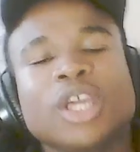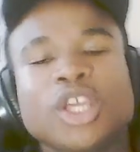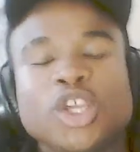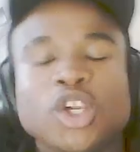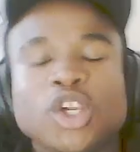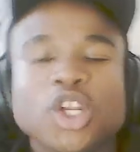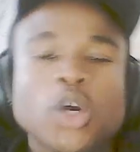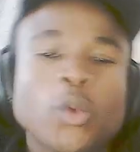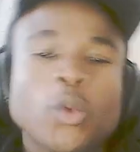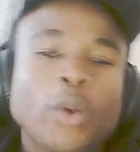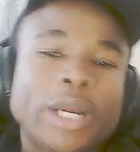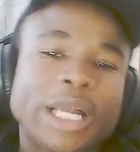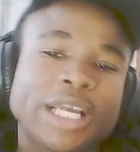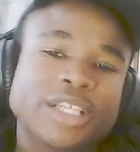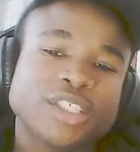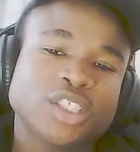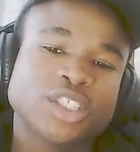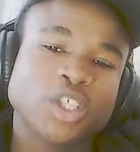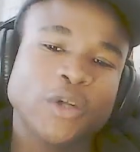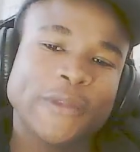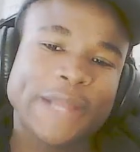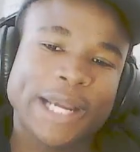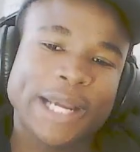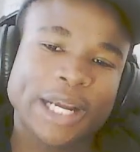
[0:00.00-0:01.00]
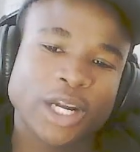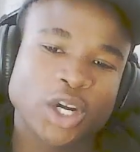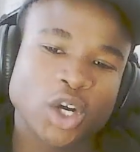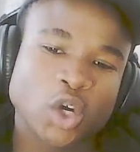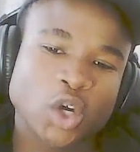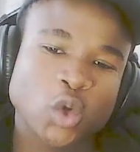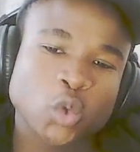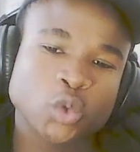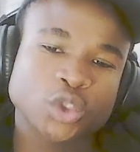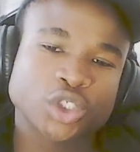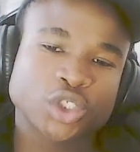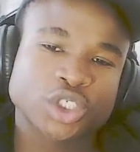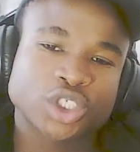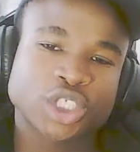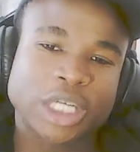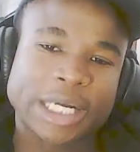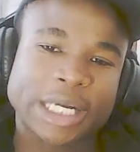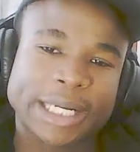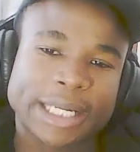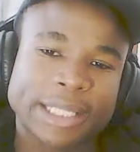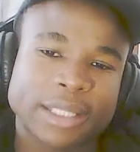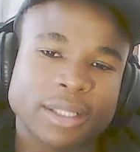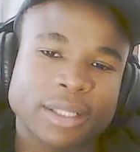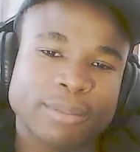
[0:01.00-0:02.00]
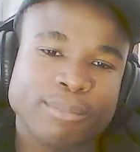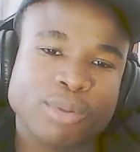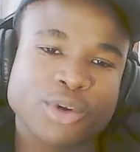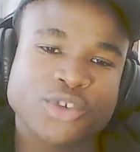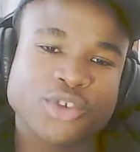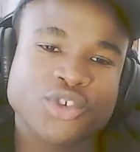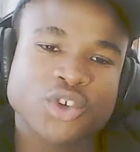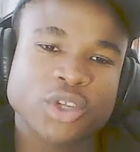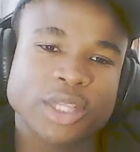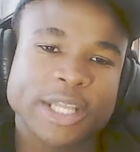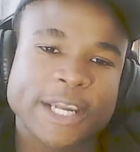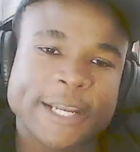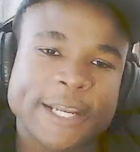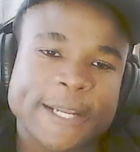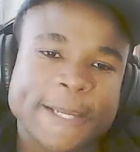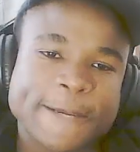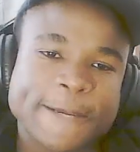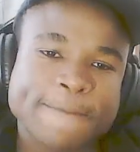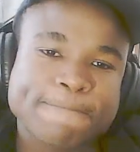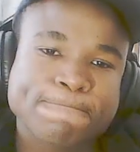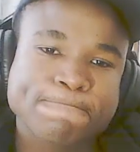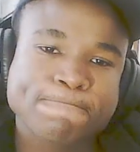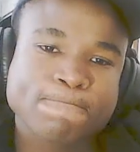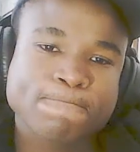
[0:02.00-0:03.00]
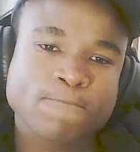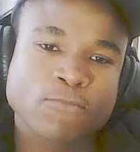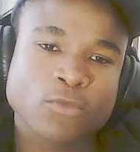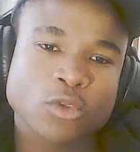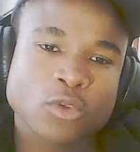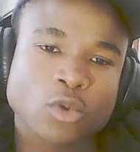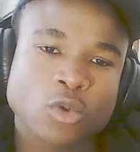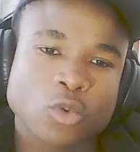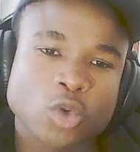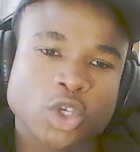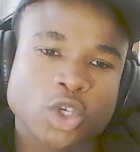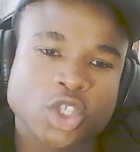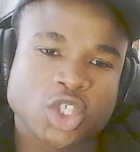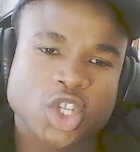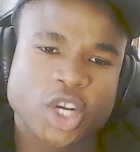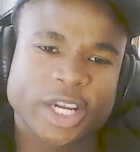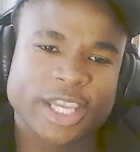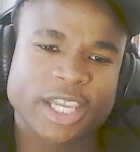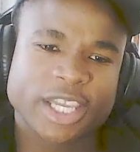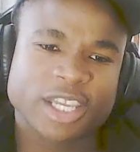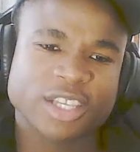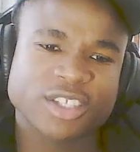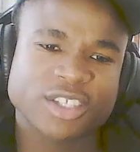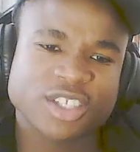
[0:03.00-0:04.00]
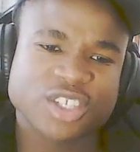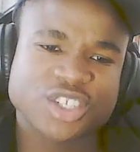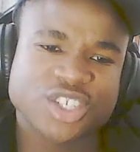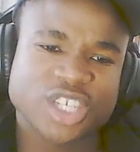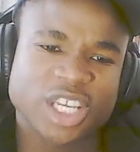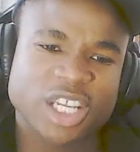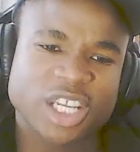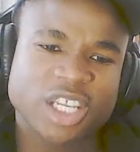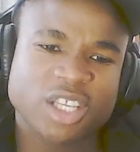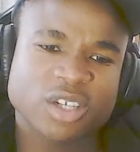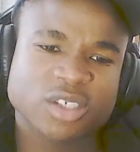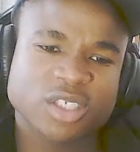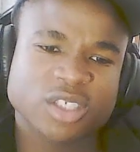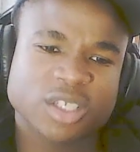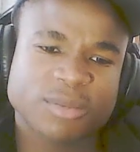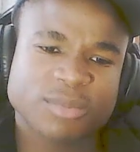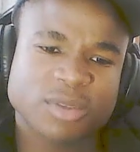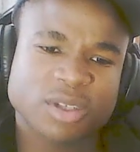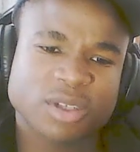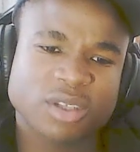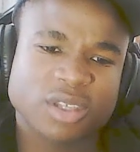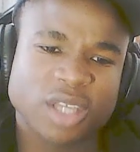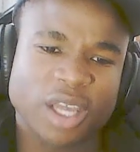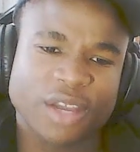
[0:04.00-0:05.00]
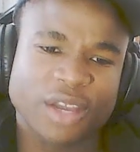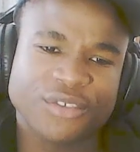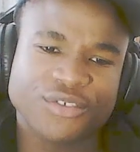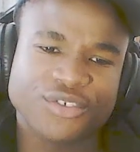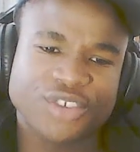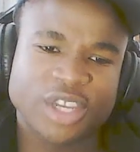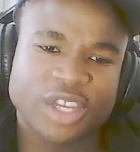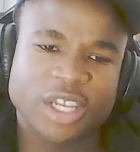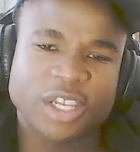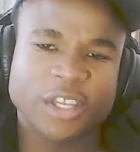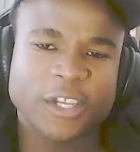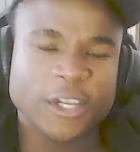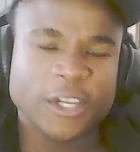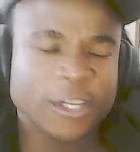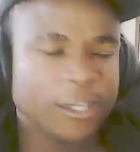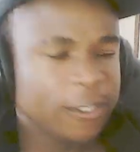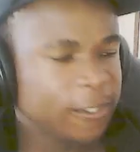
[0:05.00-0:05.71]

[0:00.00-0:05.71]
You know when I saw that girl who was stalking the butcher lady? Who was stalking, is it Jenny or something? Yeah, Jenny.